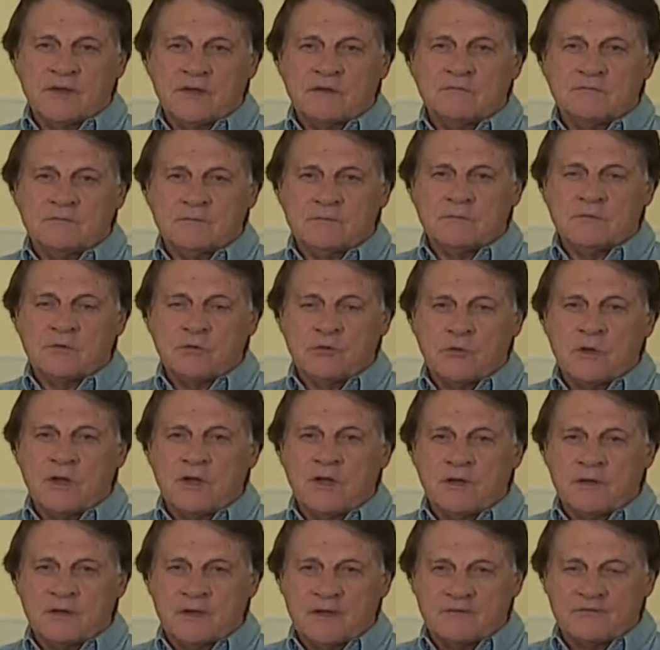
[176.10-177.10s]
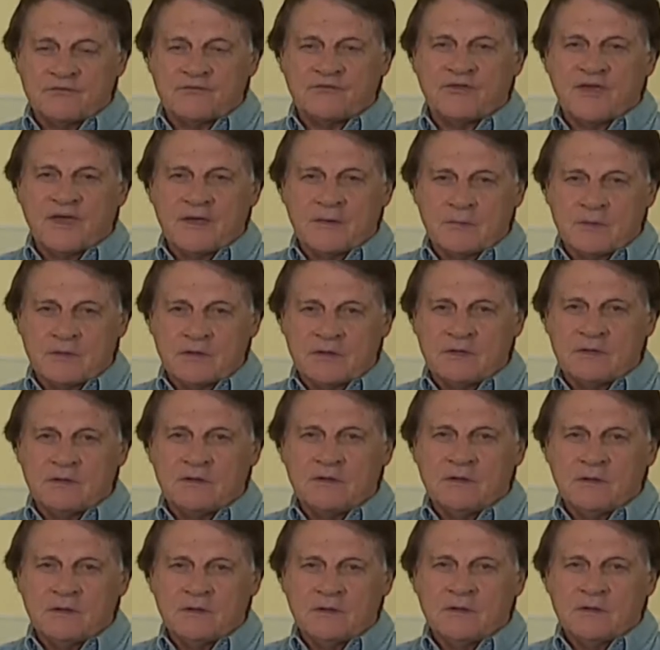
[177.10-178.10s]
that creating that family
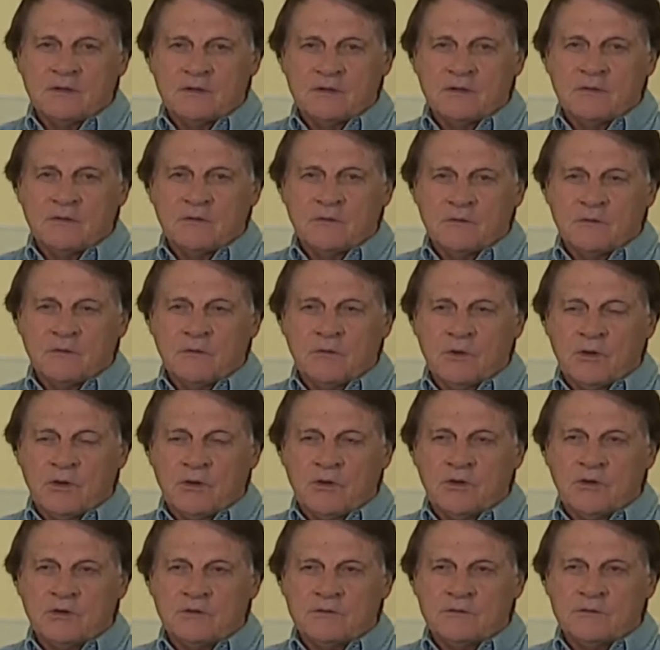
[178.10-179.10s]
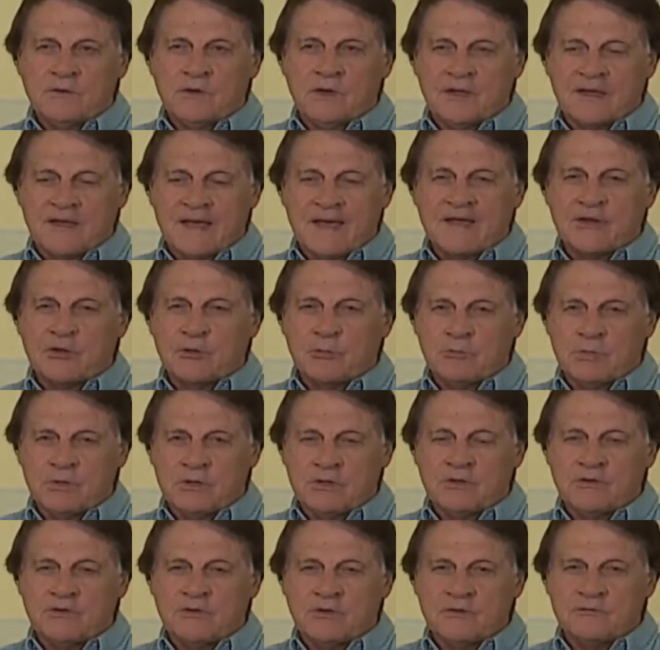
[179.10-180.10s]
where
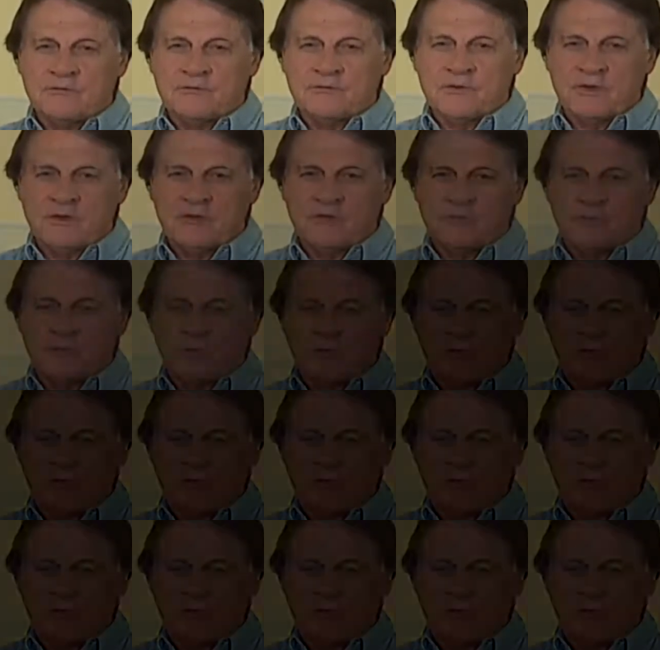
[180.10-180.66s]
accountability of each